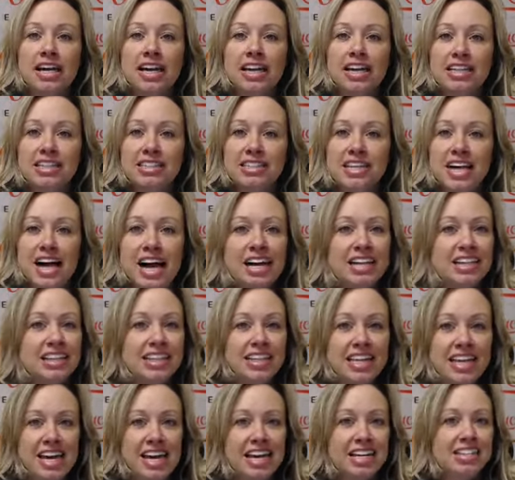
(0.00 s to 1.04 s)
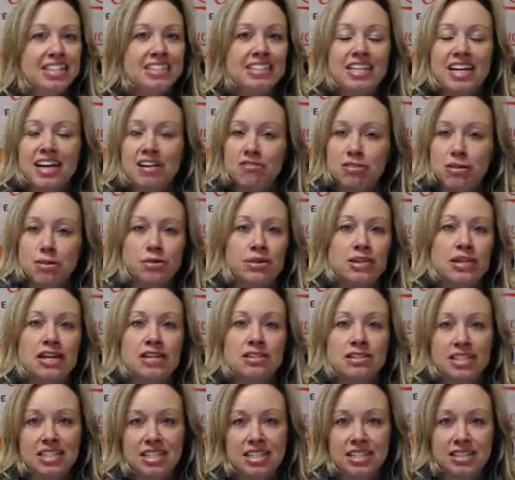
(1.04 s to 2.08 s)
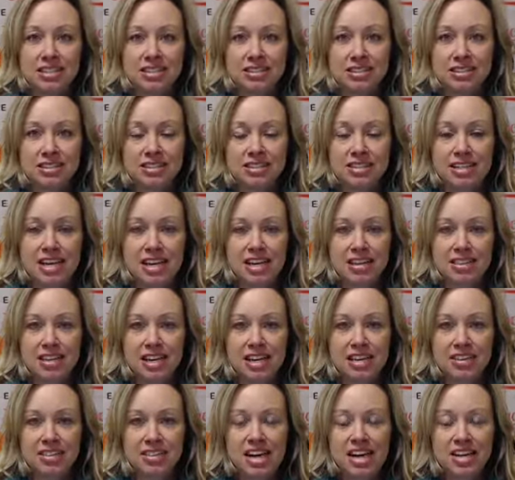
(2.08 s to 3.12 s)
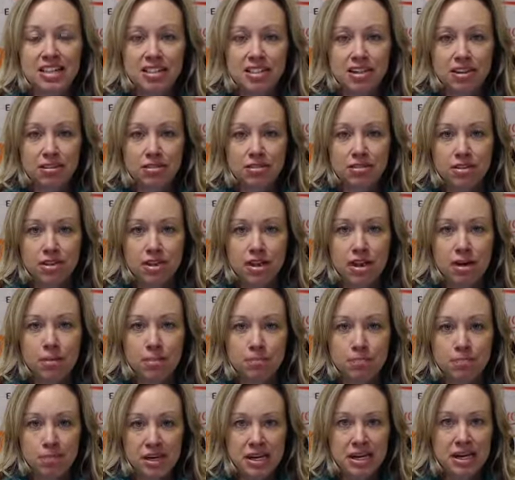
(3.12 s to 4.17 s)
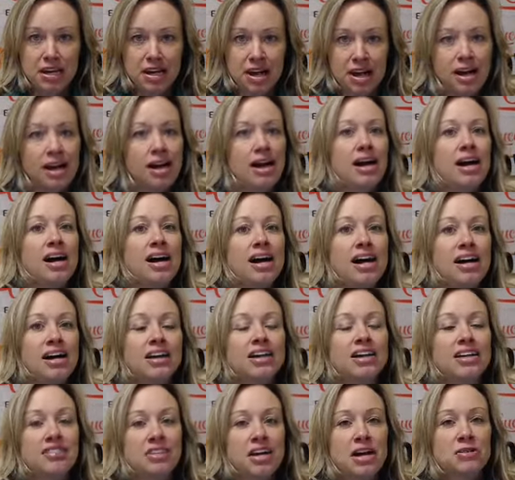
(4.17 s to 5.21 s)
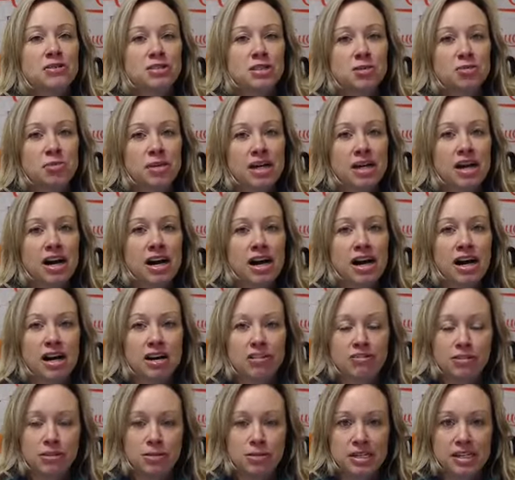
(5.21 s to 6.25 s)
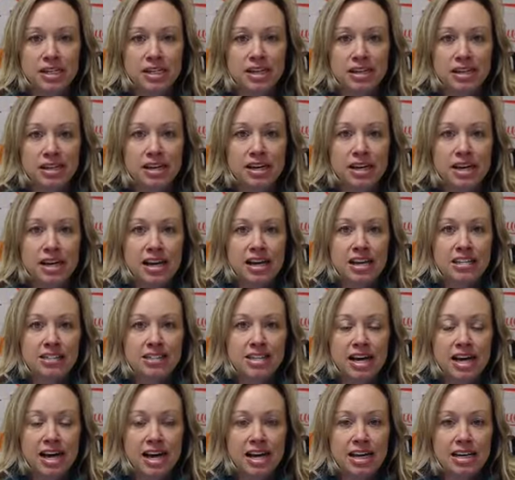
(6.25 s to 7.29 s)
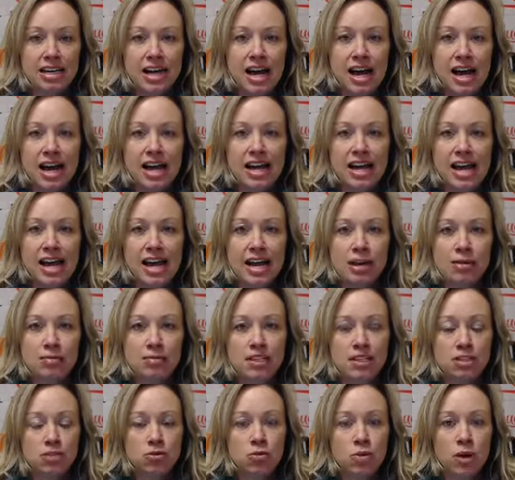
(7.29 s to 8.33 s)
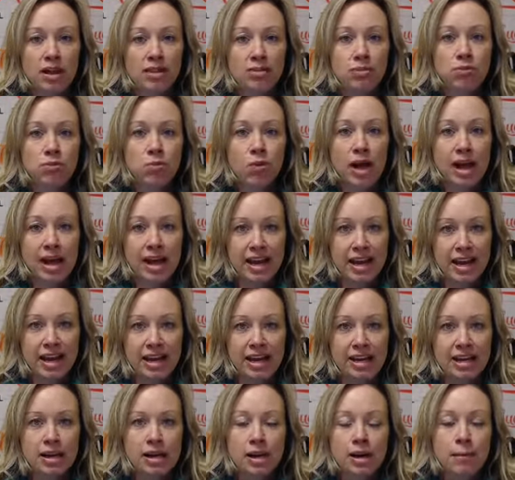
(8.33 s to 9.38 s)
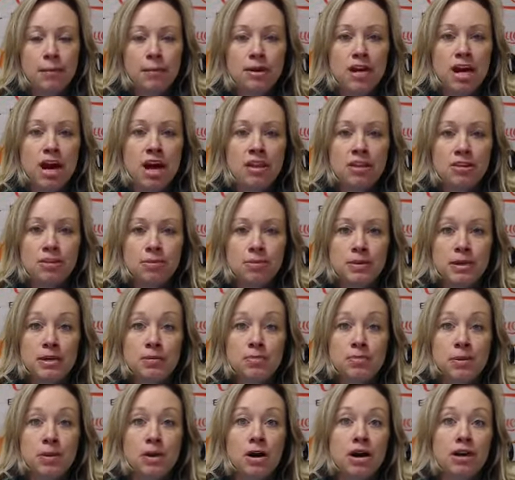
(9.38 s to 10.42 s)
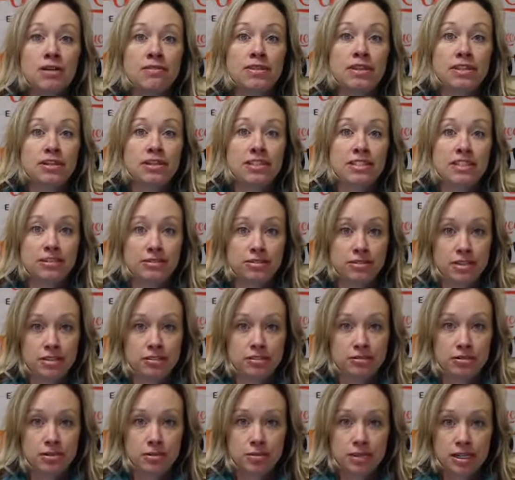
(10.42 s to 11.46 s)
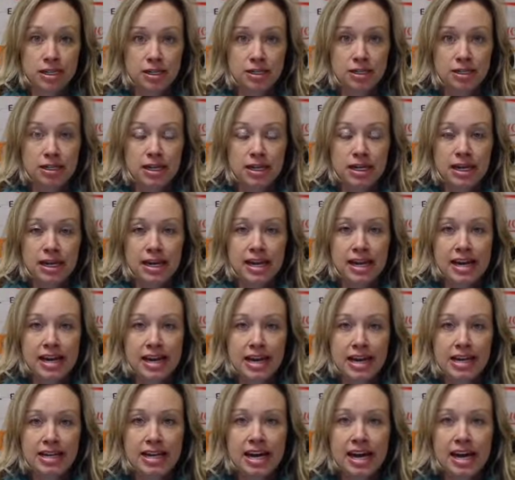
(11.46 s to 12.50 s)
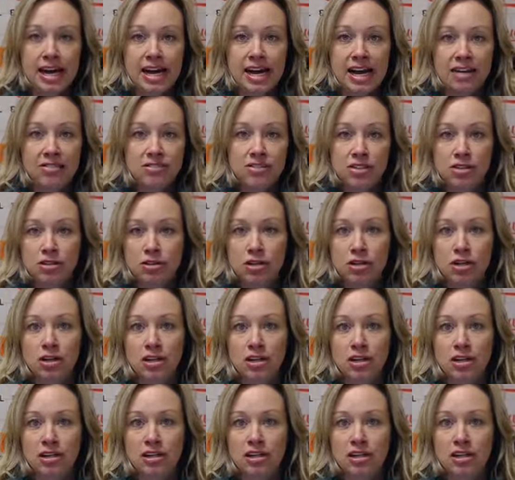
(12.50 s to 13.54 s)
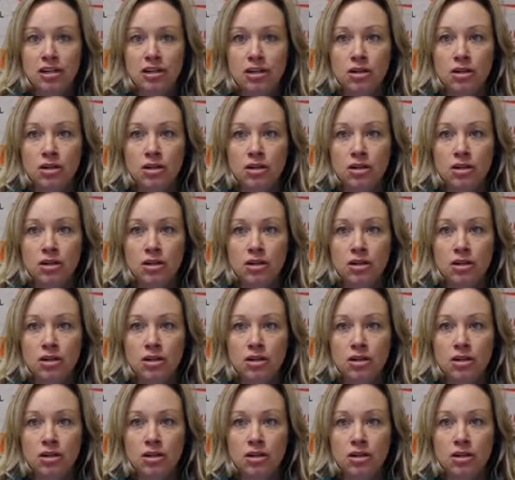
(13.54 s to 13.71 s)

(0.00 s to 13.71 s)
not the case that everyone else is. And that's a big aha. And that was a big aha for me, is that I am this one way, but other people are very different from me. And I have to learn